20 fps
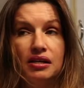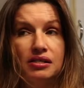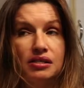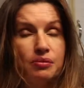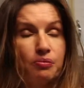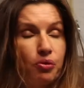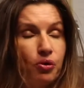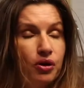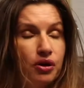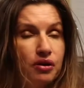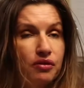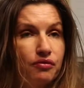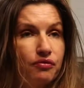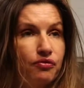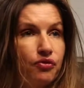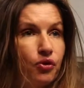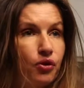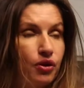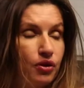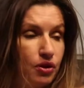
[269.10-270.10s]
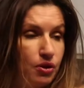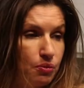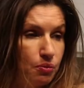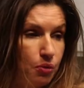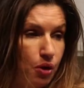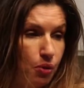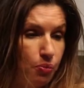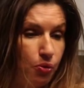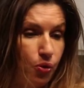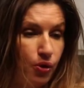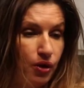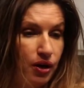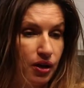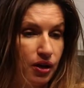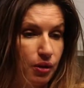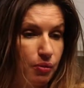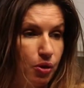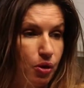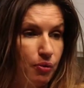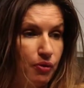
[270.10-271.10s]
it's important for a boy to
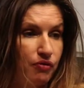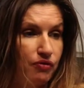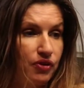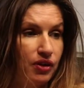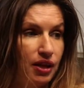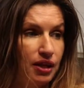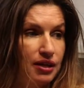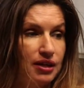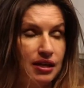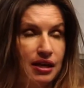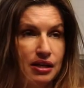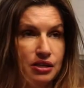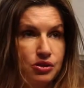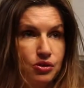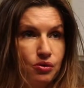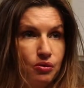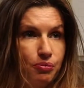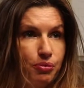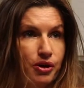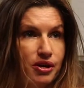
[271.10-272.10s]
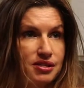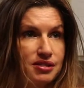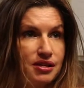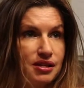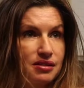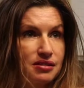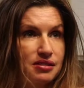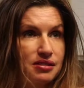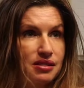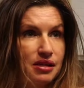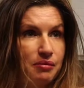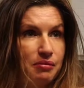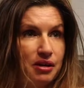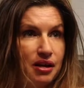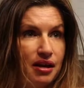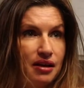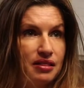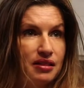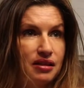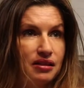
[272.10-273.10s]
come home and feel like he has to impress us. I mean,
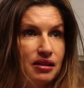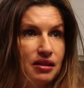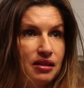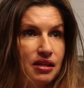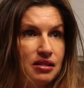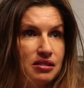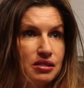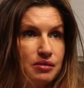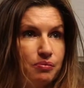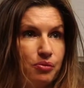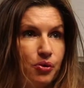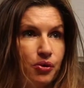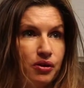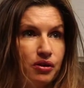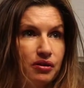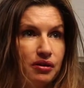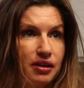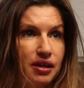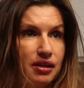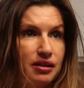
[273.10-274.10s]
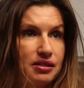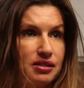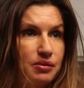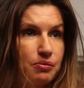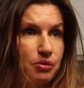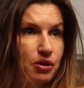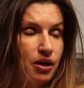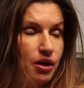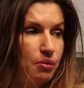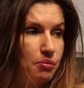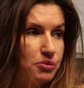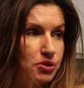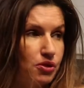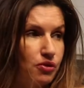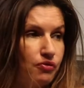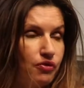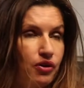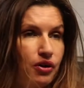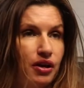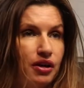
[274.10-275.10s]
I think that that's important, that someone comes
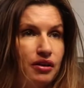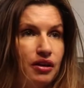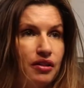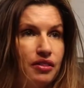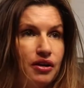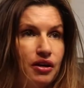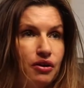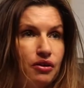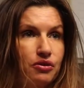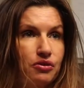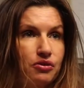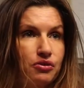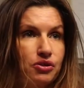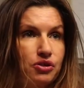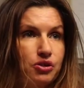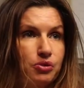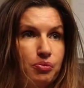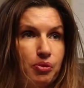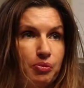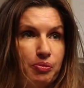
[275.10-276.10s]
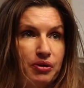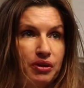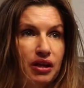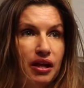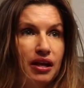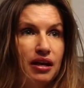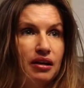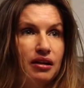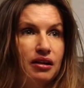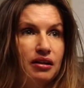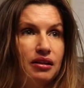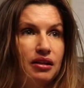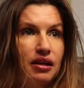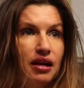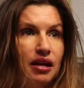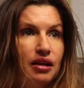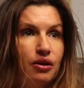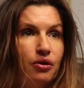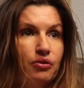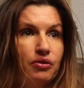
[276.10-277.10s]
over and that they're super polite and that
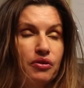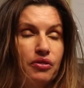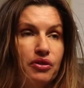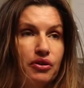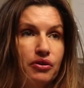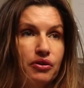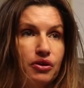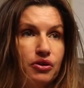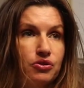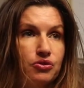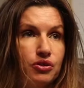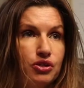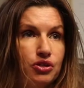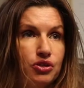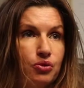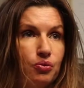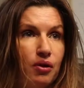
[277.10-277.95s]
I know that they're going to treat you